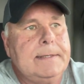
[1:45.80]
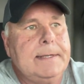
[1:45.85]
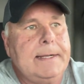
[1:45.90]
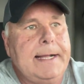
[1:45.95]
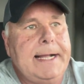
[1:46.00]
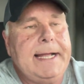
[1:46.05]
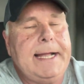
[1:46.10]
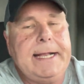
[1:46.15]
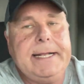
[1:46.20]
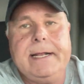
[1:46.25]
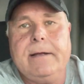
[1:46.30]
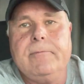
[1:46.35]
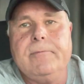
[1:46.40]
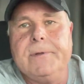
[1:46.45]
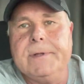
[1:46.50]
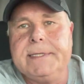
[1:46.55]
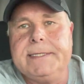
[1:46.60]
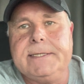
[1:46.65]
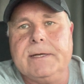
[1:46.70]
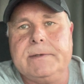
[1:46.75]
I
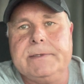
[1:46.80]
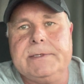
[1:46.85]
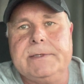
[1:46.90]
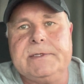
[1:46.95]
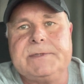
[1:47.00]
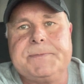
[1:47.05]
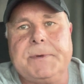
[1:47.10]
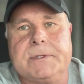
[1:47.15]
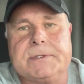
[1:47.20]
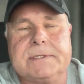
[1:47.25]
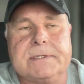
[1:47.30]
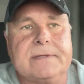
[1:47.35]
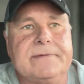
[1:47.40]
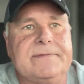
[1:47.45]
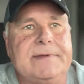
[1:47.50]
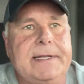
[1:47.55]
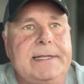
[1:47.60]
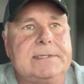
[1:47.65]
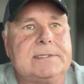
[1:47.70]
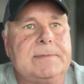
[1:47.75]
really don't use personal
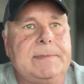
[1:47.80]
conveyance,